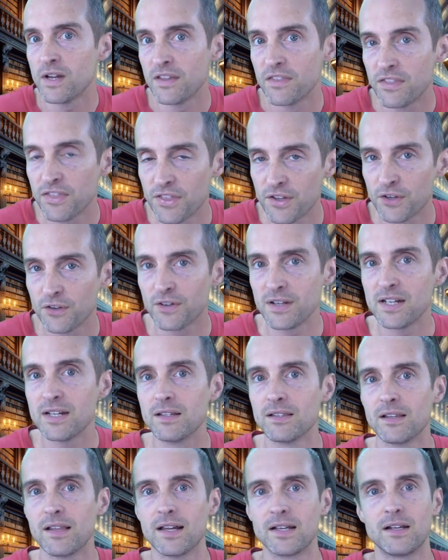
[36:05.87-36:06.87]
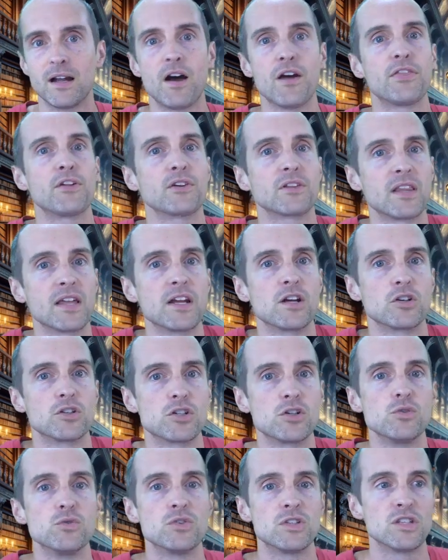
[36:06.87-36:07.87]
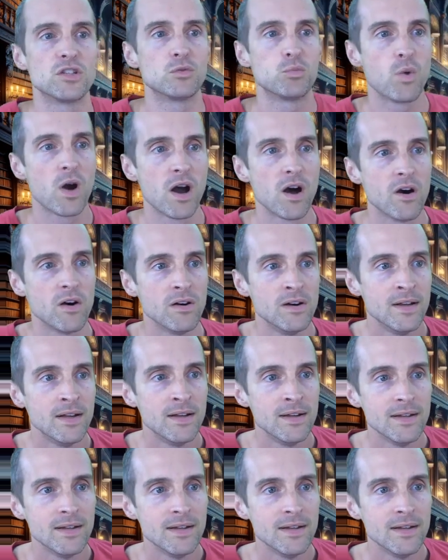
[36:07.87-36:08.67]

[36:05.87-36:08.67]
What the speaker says: in theory, like other layer 2s as well.